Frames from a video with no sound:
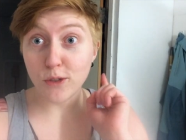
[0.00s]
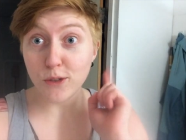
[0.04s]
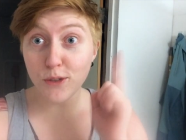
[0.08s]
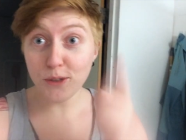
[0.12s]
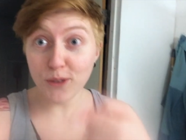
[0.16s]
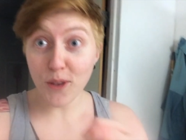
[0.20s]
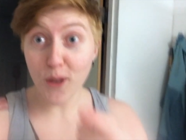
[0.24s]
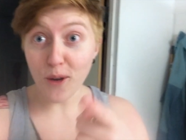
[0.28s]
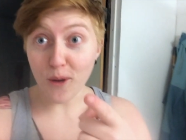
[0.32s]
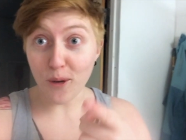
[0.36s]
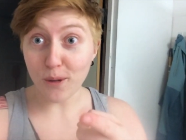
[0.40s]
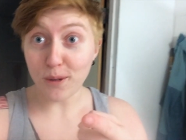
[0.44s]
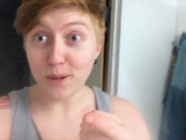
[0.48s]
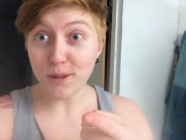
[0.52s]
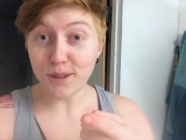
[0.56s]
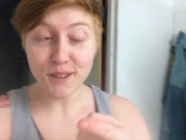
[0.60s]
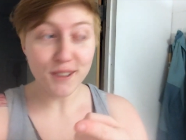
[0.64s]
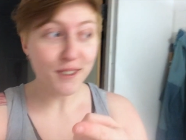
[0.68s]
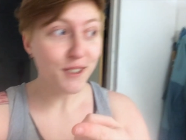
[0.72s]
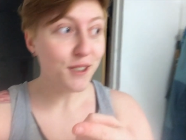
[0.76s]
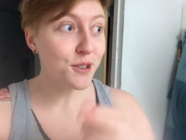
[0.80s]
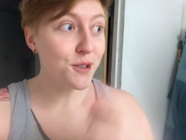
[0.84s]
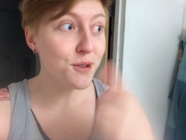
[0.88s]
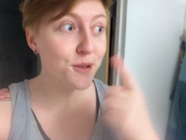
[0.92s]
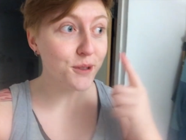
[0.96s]
So,
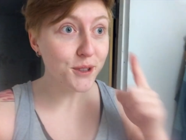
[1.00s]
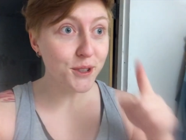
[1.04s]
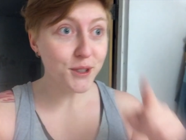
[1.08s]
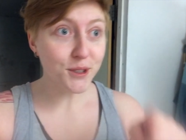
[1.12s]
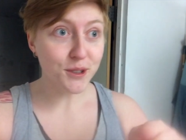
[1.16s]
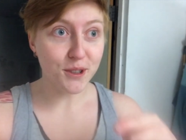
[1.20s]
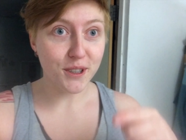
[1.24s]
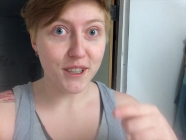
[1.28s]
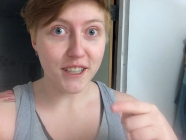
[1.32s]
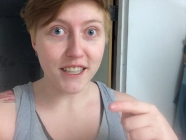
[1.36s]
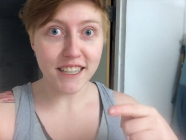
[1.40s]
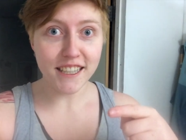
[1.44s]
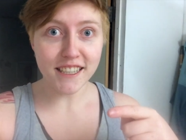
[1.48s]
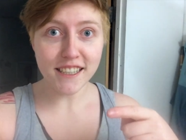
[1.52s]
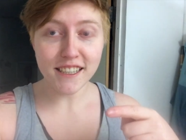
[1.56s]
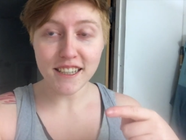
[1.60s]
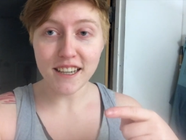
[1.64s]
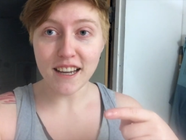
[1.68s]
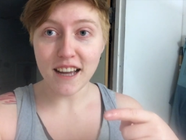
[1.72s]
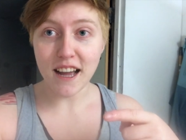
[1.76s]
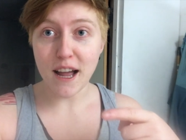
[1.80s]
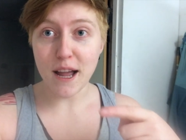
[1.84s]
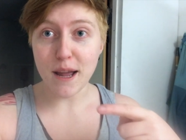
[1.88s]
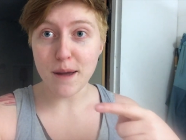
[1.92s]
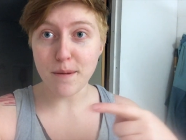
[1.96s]
cool story.
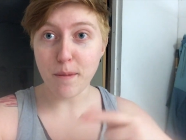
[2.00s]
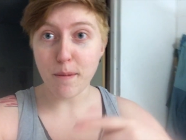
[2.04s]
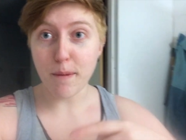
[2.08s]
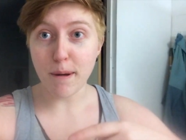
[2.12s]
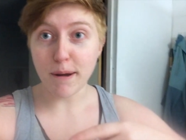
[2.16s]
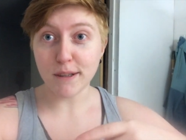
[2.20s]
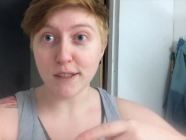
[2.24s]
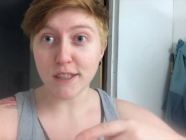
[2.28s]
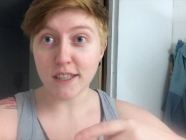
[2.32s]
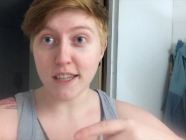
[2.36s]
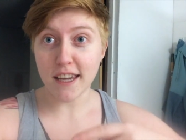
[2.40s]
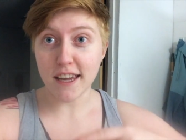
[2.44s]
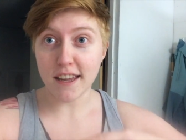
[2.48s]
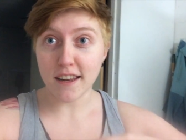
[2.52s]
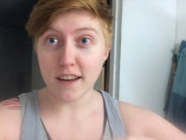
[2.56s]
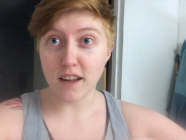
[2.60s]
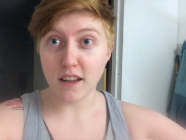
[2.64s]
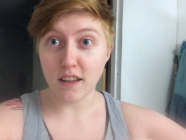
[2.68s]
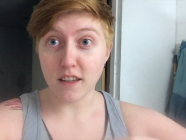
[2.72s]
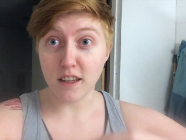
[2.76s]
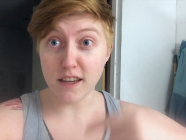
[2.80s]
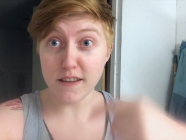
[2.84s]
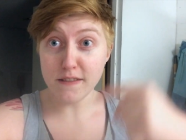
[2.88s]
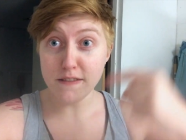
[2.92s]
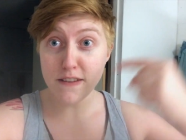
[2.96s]
I'm about to get
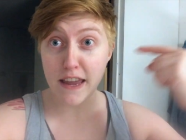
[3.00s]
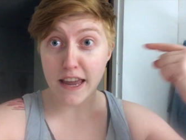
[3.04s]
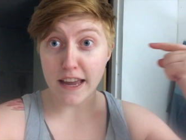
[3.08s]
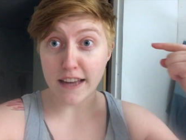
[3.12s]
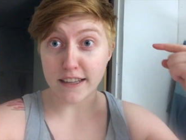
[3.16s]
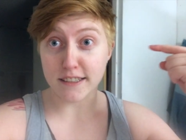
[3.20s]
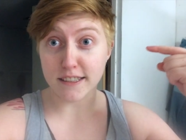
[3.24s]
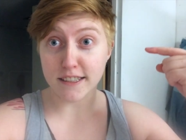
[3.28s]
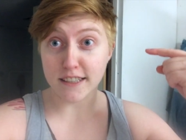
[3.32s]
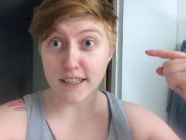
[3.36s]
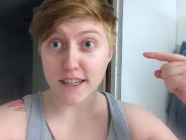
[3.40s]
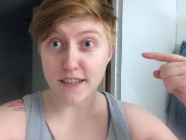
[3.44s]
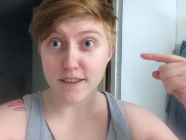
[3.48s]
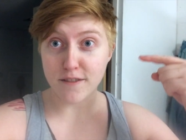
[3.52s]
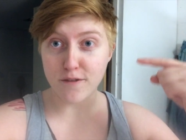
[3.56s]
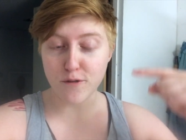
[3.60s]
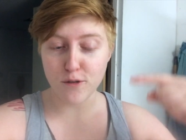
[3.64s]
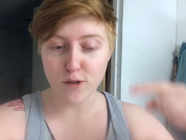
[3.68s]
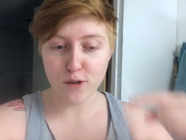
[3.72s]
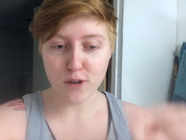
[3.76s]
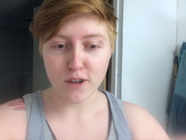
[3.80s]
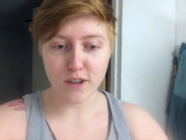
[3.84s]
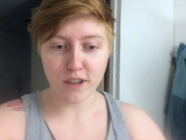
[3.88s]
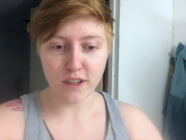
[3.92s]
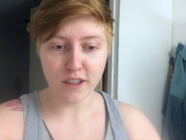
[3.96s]
a live cast done
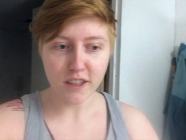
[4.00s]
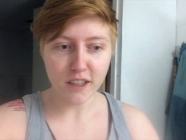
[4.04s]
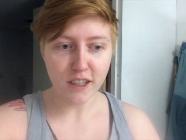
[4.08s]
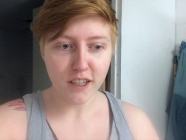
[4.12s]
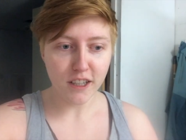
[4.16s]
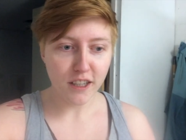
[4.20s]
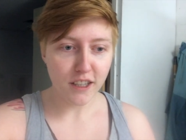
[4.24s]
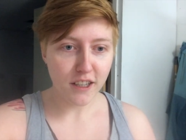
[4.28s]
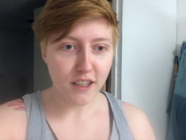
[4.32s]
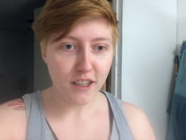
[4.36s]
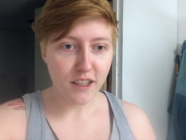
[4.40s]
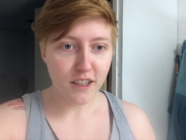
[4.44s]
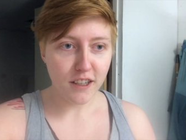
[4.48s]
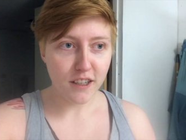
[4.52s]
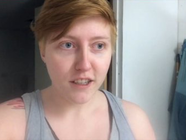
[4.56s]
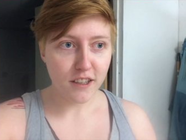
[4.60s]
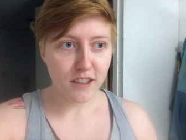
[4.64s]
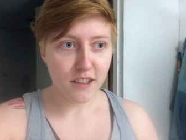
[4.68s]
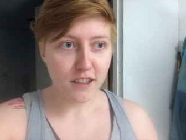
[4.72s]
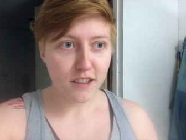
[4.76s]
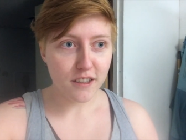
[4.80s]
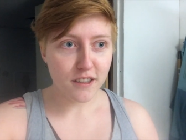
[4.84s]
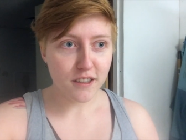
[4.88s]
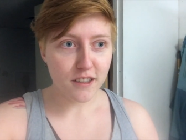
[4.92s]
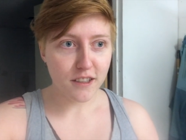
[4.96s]
for
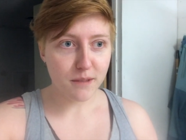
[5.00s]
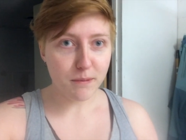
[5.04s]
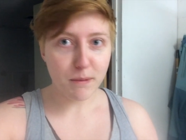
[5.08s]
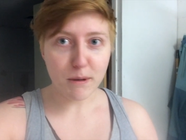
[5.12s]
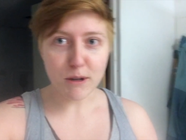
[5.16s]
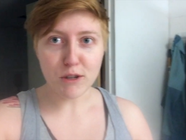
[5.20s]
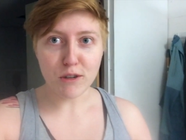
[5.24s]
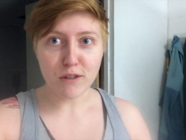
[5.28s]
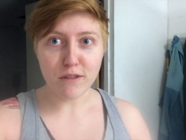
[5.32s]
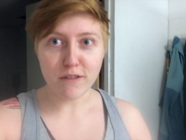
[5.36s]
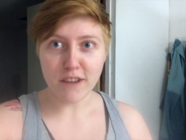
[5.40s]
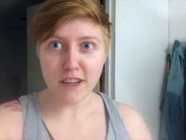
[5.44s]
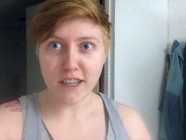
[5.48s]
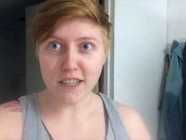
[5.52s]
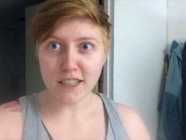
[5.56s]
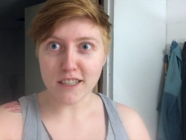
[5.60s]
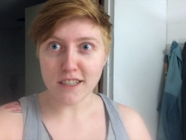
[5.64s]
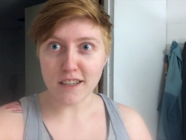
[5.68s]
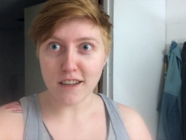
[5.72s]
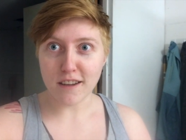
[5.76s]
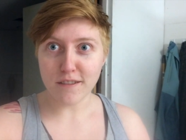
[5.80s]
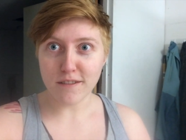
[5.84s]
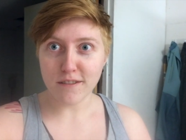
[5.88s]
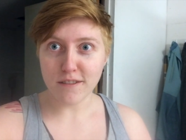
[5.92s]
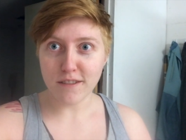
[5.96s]
special effects
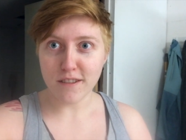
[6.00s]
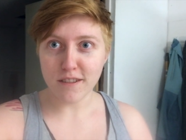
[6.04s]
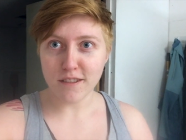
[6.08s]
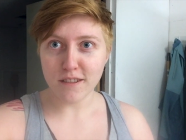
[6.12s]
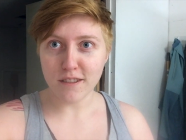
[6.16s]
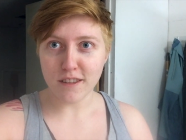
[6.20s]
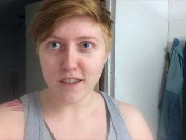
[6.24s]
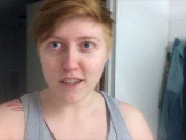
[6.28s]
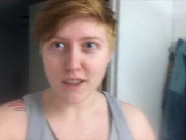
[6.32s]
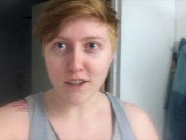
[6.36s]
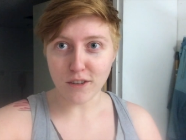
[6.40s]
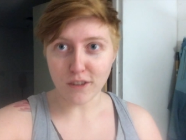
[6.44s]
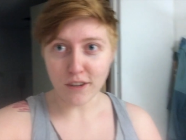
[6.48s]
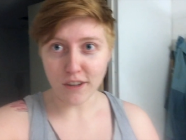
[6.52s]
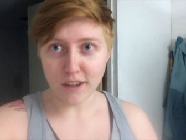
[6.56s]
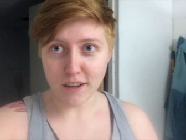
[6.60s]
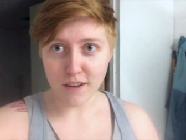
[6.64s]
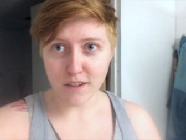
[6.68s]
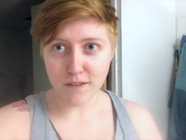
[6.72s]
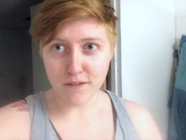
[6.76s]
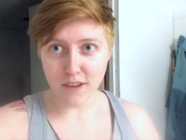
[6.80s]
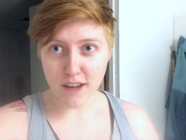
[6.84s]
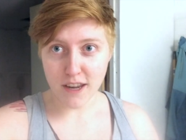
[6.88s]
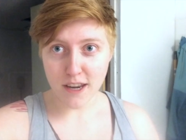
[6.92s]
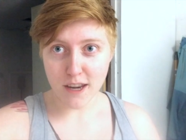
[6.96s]
stuff that you're
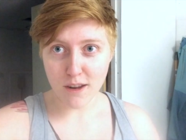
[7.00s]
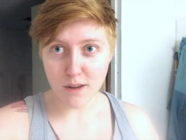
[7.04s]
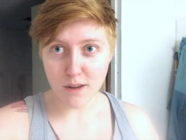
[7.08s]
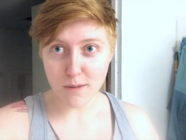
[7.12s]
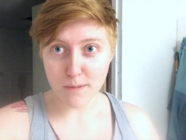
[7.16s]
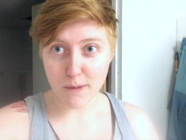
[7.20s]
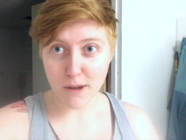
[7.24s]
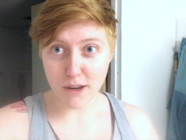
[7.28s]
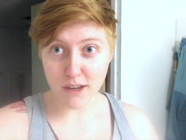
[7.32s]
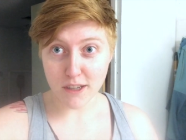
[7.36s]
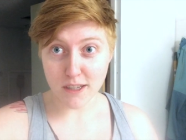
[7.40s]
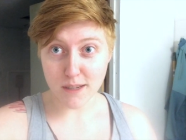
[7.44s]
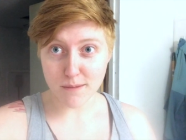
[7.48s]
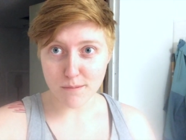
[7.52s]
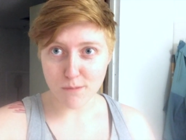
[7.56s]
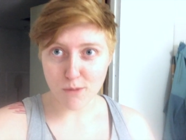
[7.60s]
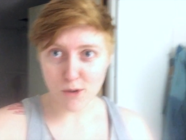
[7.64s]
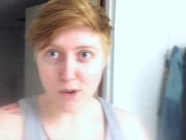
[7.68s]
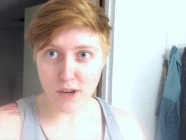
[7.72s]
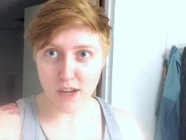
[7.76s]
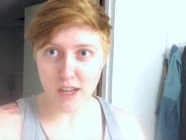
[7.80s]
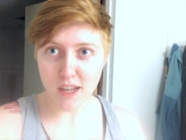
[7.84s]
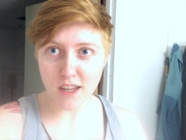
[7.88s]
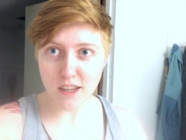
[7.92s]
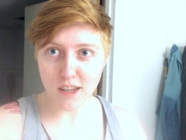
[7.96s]
gonna find out about at some
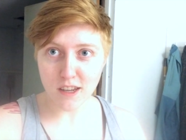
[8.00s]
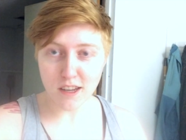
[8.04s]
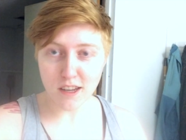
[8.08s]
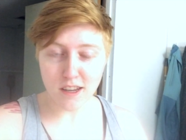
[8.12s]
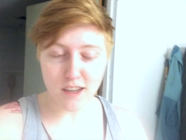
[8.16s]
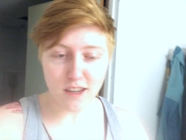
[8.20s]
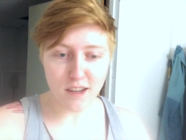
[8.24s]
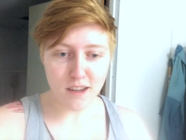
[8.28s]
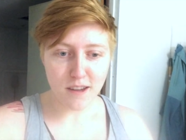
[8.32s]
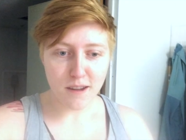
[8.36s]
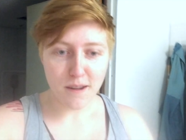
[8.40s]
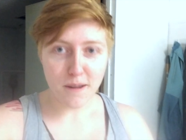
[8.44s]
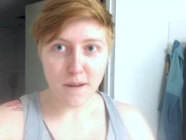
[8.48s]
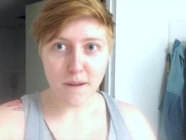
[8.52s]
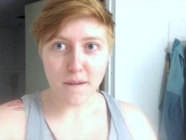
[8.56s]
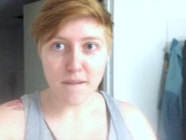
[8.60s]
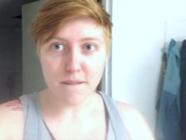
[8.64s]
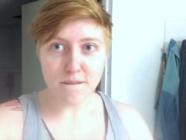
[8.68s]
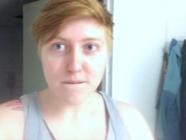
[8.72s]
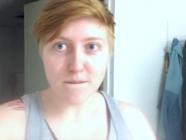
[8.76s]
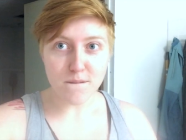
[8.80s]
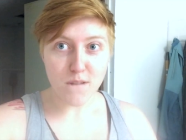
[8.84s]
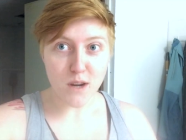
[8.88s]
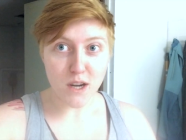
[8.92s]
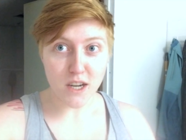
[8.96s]
point.
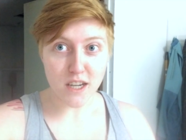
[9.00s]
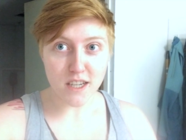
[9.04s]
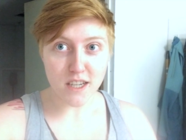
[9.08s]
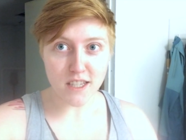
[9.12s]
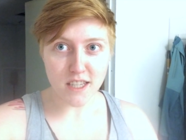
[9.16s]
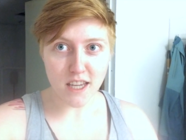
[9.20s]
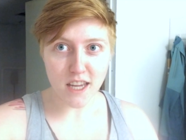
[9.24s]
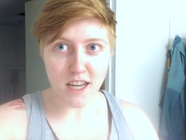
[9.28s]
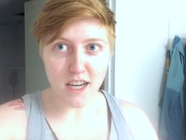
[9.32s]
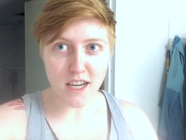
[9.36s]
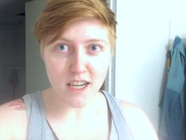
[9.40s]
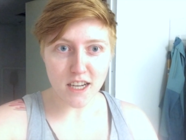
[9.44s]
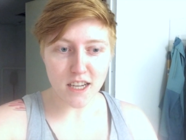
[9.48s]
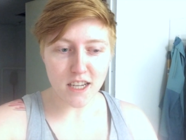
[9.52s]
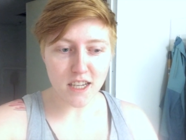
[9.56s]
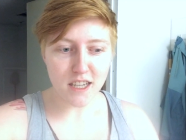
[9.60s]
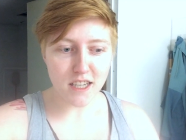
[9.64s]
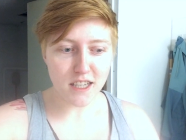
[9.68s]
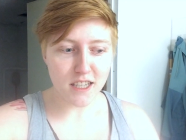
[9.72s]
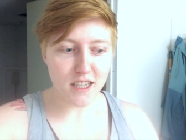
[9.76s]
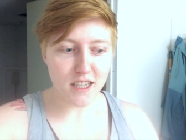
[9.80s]
Very excited.